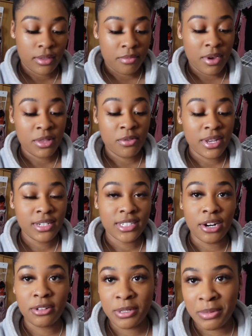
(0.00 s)
By the way, shout
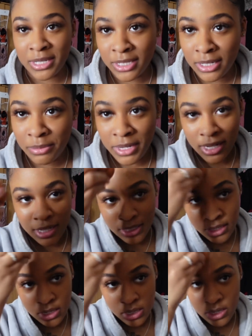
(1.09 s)
out to my sister because
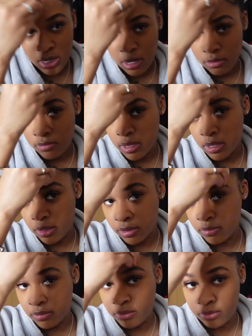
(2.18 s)
she helped me learn